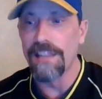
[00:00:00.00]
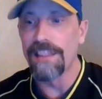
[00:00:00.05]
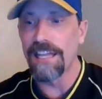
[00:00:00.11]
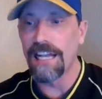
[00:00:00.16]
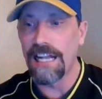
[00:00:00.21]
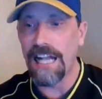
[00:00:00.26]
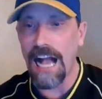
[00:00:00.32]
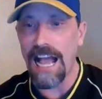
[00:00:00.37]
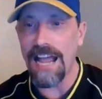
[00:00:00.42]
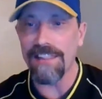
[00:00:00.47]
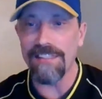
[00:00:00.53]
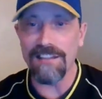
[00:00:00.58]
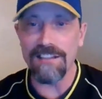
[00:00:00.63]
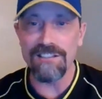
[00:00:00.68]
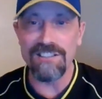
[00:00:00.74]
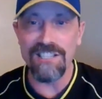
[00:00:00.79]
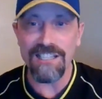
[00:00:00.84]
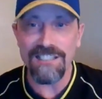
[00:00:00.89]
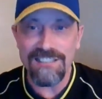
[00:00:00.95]
The guy that
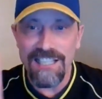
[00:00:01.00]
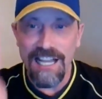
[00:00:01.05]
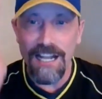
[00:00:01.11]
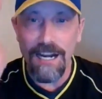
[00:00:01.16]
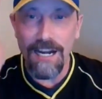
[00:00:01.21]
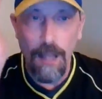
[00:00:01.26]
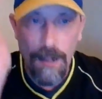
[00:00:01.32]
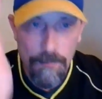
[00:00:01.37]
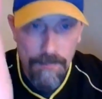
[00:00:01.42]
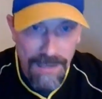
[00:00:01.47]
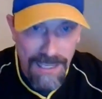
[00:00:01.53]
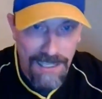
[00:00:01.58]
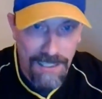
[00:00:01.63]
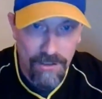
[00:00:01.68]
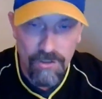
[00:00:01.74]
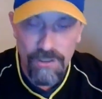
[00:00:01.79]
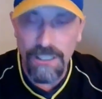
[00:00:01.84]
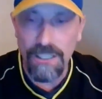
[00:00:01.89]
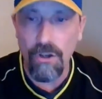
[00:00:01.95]
is inside
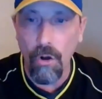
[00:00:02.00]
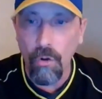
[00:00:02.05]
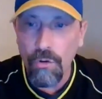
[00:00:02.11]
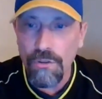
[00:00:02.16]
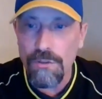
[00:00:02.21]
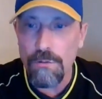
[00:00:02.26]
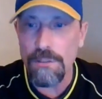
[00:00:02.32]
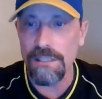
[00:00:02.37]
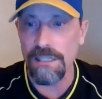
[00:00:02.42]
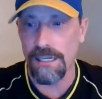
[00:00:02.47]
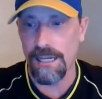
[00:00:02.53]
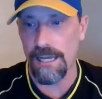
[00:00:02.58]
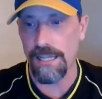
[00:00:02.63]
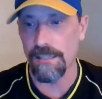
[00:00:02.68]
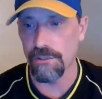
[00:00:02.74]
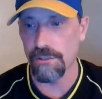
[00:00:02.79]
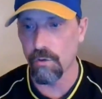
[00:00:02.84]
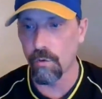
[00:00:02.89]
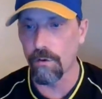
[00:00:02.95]
automatically goes with the guy
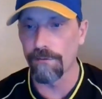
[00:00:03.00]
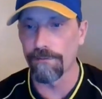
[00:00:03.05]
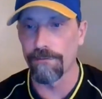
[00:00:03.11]
that's going